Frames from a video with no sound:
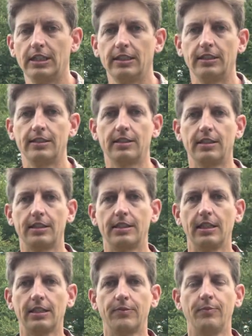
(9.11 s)
This is a
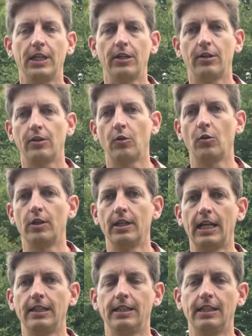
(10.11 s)
6-meter or
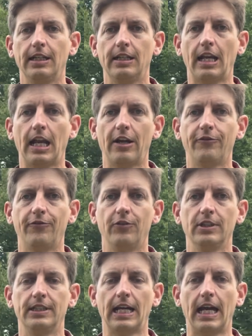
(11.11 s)

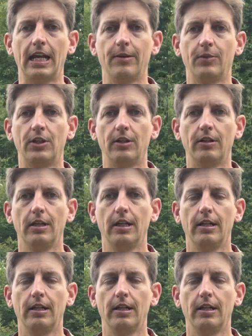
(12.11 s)
19.5-foot diameter